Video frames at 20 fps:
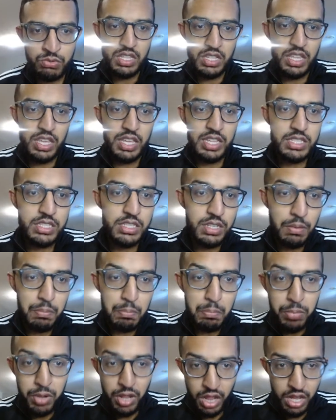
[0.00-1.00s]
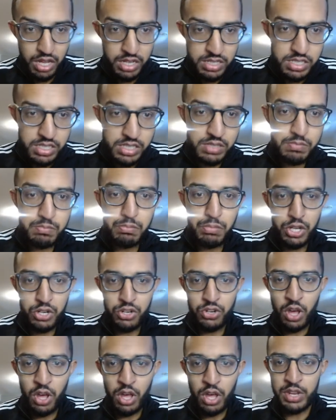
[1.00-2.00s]
It's a plus, but
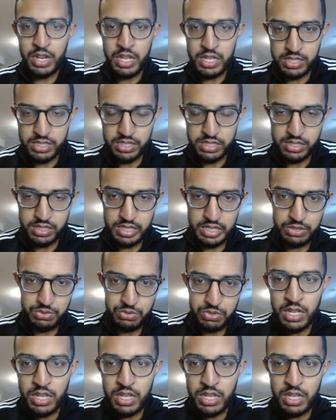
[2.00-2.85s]
not necessary.